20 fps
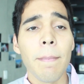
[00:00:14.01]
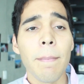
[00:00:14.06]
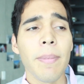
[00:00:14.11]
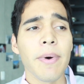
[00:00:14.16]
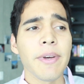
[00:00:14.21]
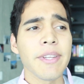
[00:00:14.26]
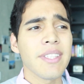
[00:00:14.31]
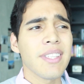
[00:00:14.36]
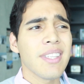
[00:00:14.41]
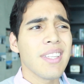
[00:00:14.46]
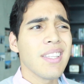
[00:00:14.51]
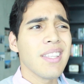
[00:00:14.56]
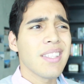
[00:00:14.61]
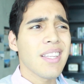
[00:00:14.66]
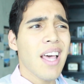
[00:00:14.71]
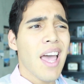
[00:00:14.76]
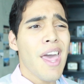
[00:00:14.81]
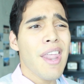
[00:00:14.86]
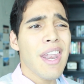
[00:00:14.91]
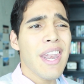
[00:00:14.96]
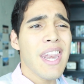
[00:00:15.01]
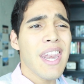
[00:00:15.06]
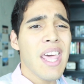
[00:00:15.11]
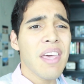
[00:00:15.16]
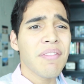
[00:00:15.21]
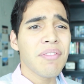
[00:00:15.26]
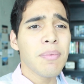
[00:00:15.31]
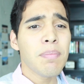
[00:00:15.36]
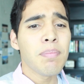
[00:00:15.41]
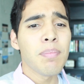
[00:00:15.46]
But since I had
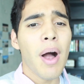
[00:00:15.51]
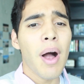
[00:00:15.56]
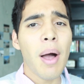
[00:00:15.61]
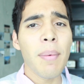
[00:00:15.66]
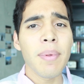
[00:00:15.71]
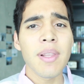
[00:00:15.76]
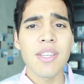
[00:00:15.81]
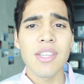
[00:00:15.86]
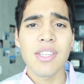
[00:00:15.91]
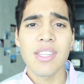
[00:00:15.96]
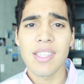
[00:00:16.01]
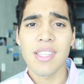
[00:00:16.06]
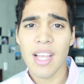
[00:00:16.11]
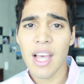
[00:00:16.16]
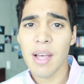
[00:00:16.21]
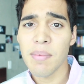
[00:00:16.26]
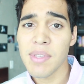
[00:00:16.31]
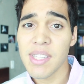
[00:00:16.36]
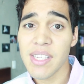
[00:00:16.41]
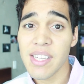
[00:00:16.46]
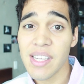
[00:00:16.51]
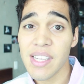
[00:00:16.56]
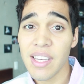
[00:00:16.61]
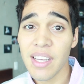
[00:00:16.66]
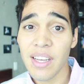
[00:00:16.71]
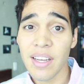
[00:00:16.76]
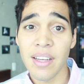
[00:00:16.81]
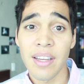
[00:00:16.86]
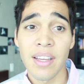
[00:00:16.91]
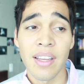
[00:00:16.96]
never published
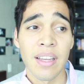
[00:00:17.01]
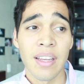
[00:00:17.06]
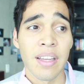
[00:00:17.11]
something